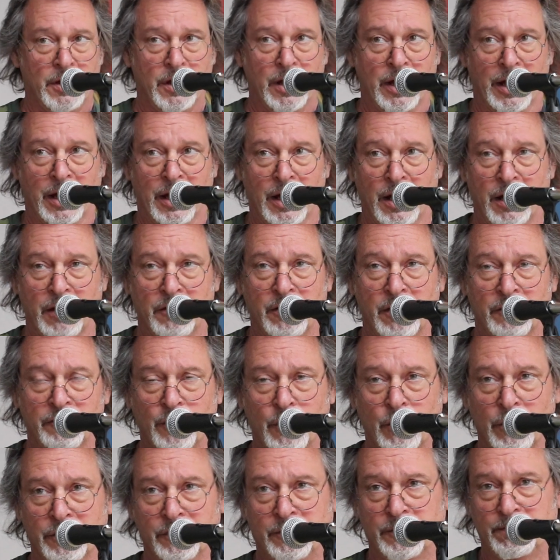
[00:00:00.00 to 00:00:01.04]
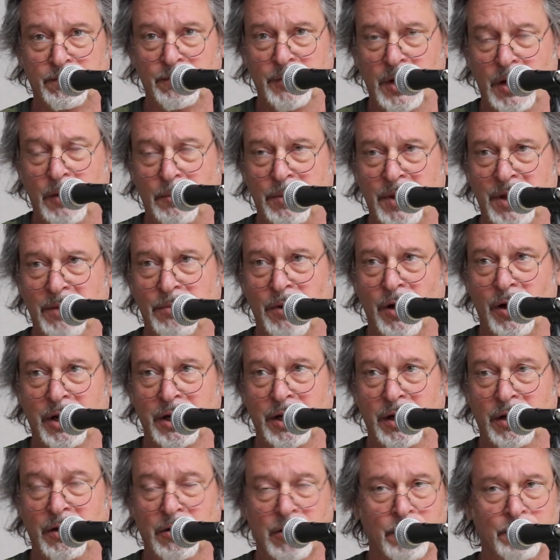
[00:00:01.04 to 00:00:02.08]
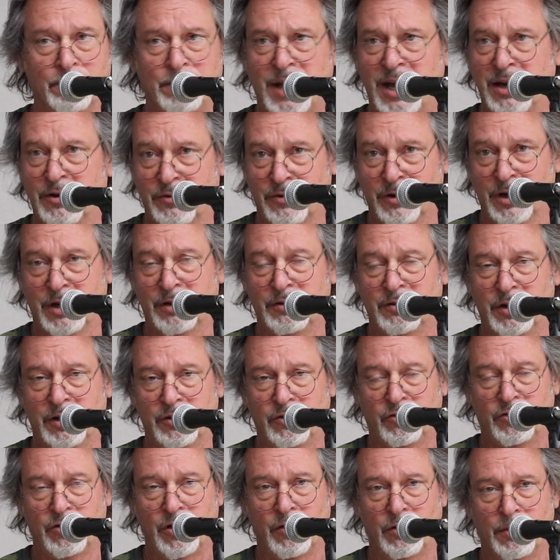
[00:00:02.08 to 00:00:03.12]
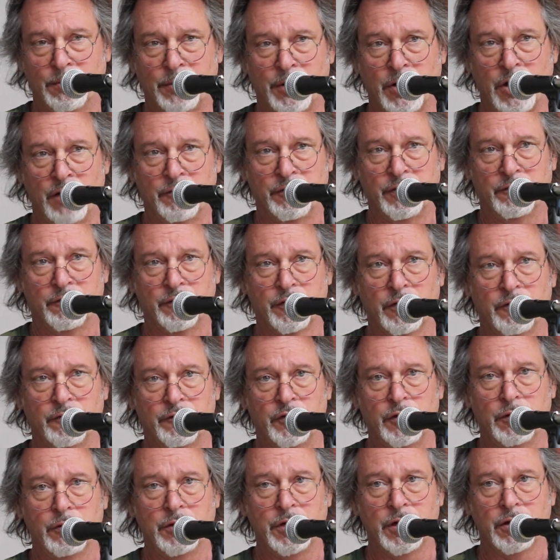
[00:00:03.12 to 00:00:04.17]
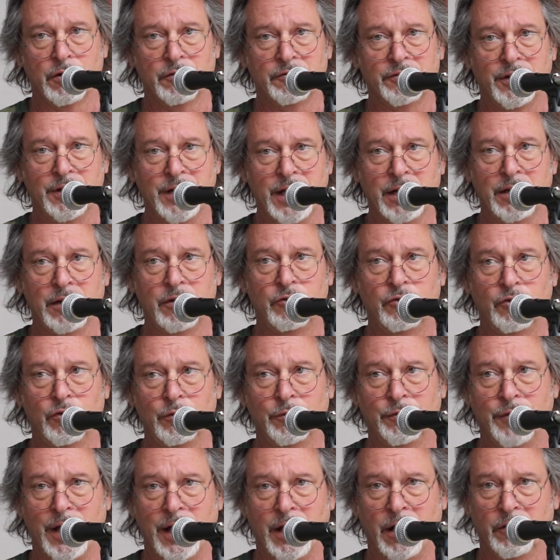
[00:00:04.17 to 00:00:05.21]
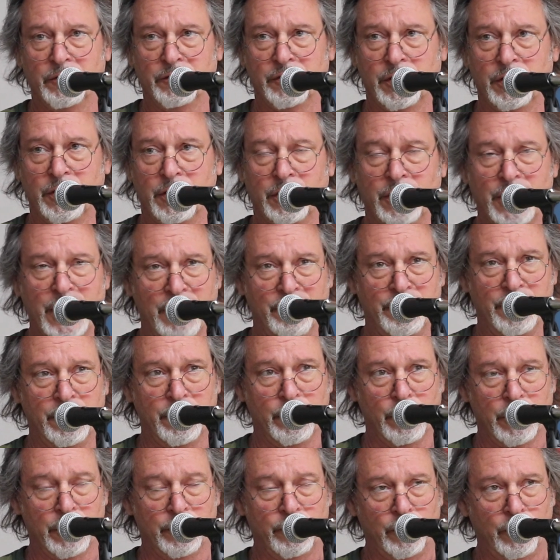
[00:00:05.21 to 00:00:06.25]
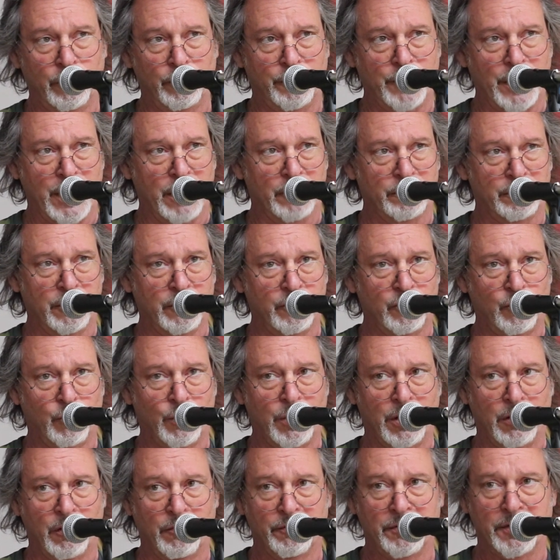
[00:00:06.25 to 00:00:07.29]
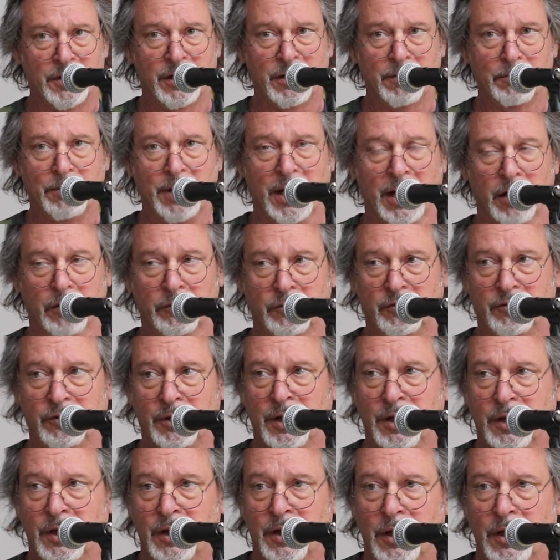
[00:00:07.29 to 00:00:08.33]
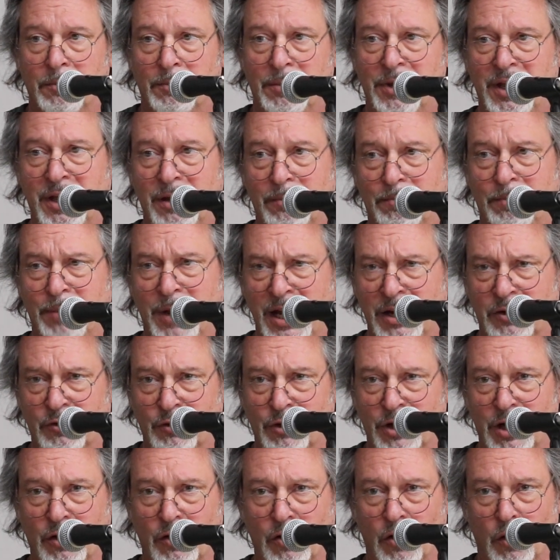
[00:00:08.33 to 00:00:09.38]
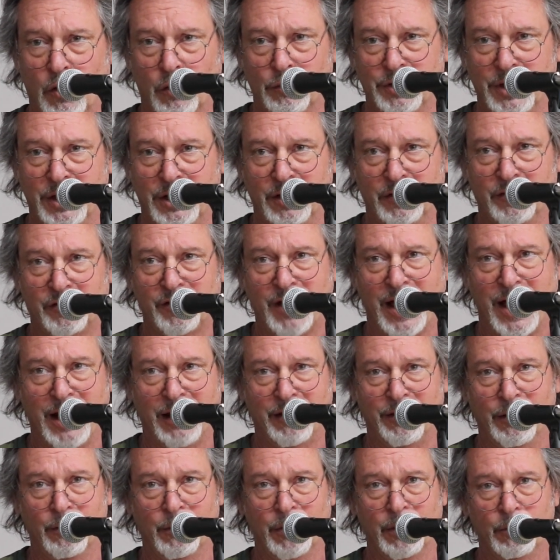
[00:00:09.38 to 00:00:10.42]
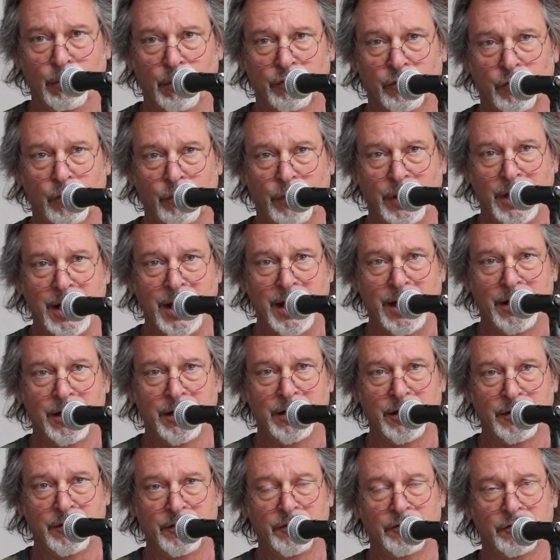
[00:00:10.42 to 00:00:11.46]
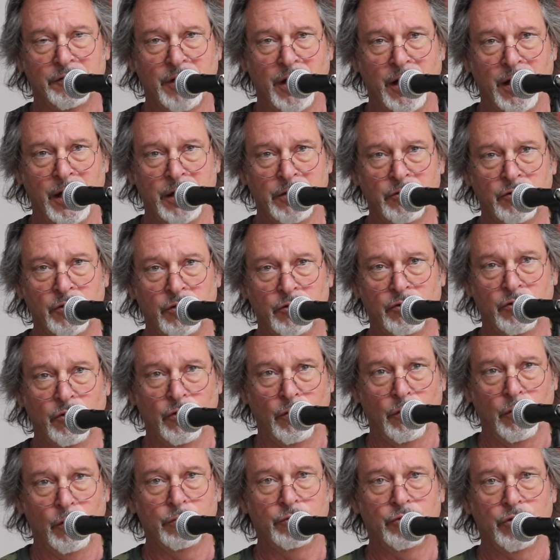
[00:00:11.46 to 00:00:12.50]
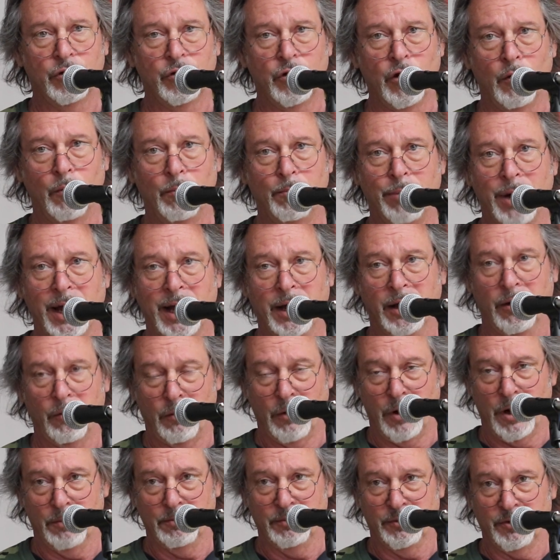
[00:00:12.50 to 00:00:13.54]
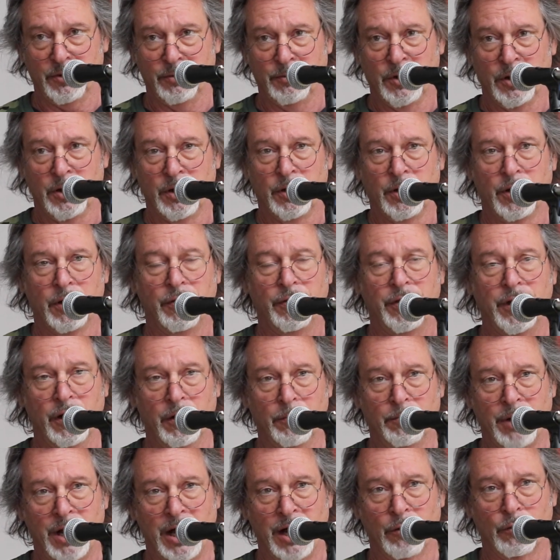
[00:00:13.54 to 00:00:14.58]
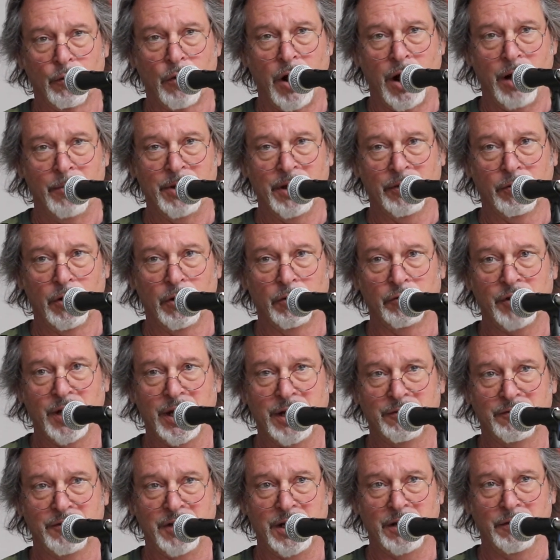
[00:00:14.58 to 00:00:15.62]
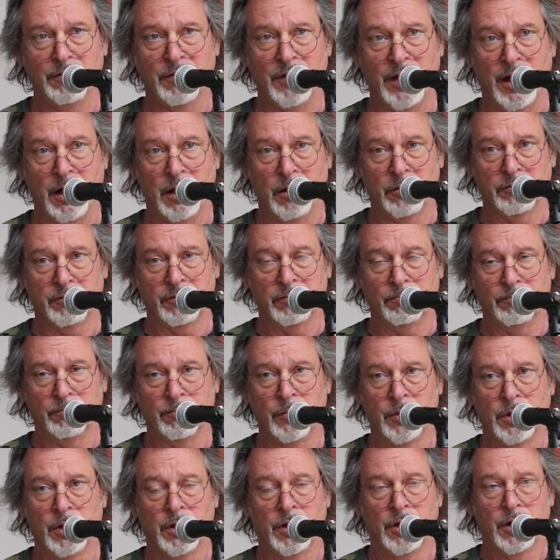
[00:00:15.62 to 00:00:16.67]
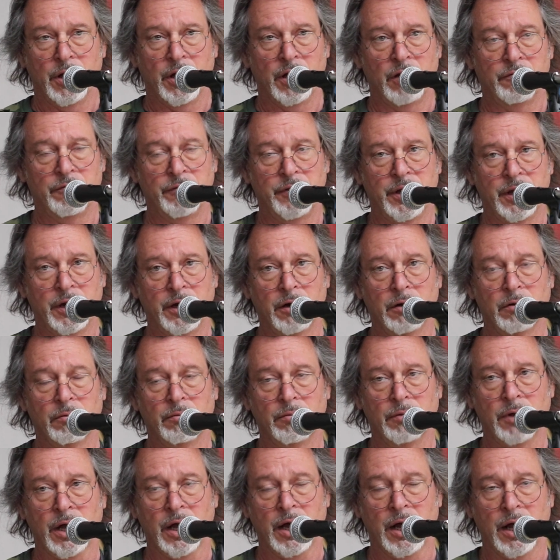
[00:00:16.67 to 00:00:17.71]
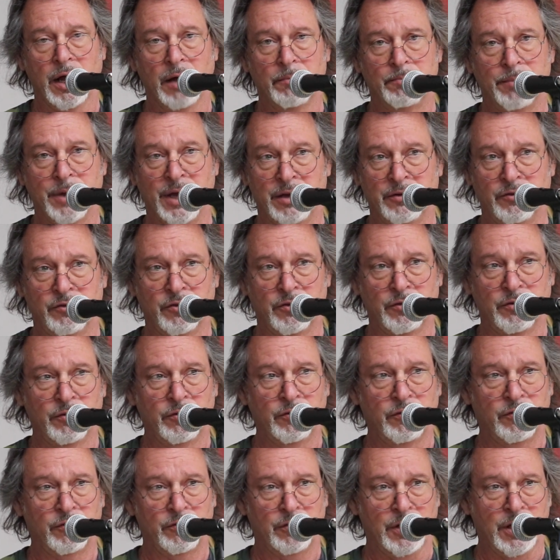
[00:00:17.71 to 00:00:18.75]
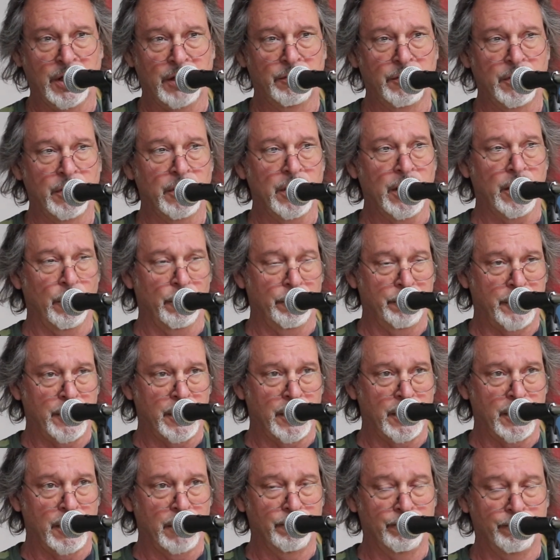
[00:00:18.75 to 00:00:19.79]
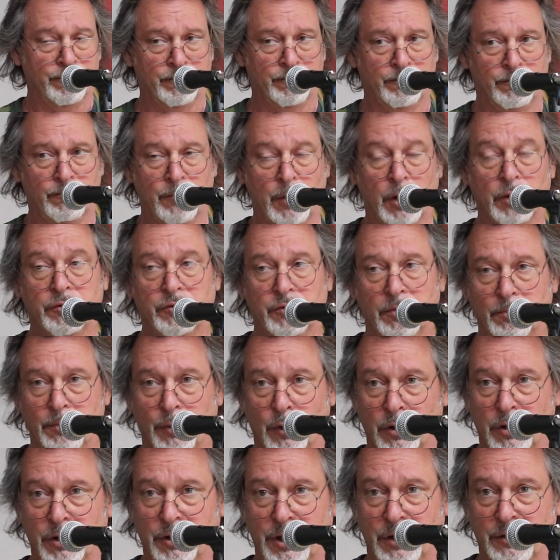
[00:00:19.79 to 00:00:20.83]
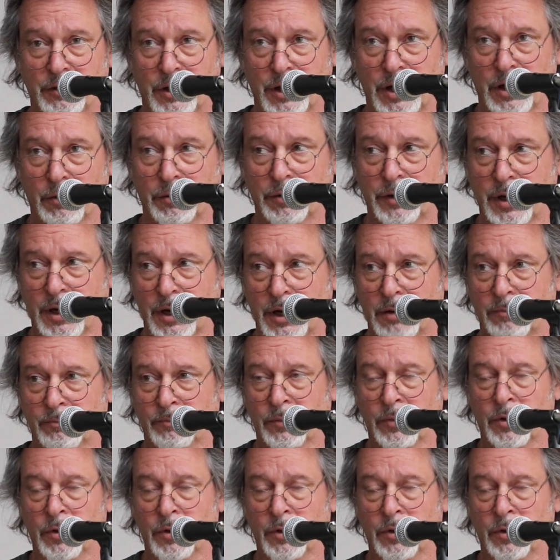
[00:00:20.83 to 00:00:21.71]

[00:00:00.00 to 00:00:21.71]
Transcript: Of course, you know, Peabody or Patriot did show a profit for a few years, and then in 2011 or 2012 thereabouts, Patriot Coal did exactly what it was created and designed to do, to go bankrupt, thereby robbing those 18,000 of their pensions and their health care, most importantly their health care.